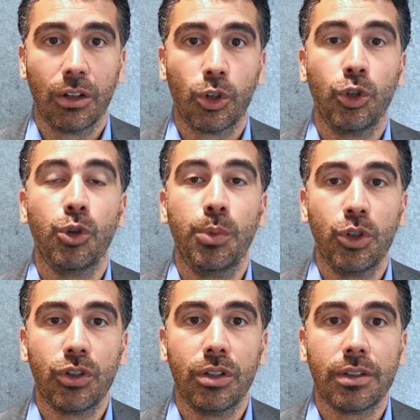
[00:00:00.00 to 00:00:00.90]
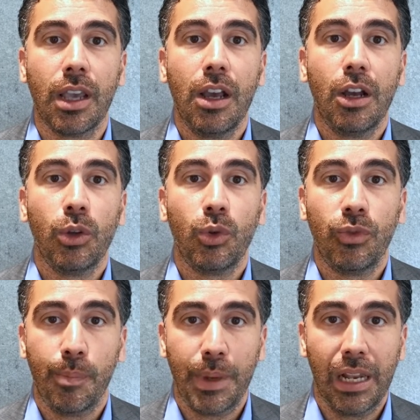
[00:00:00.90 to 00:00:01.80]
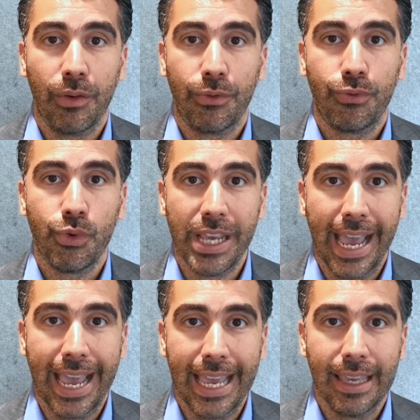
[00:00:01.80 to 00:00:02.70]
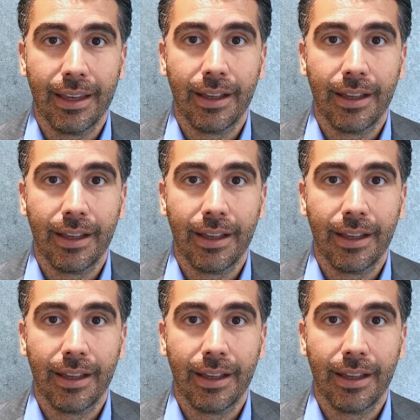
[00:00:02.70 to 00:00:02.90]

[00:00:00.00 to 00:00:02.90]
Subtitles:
contributions to the Pillar 3a